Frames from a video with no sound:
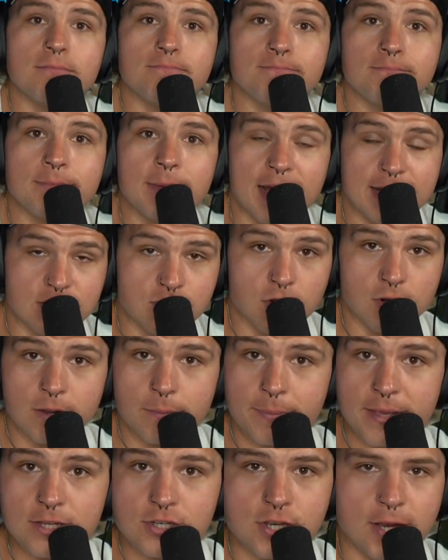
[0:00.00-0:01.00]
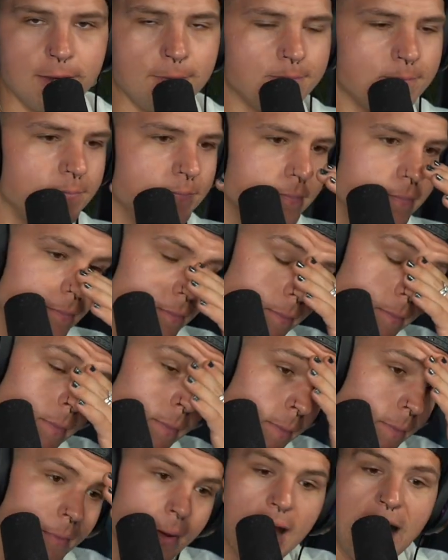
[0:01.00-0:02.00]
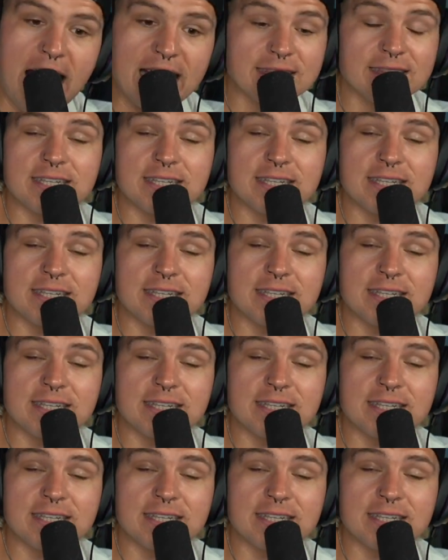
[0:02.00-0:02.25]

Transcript: I started binging, at the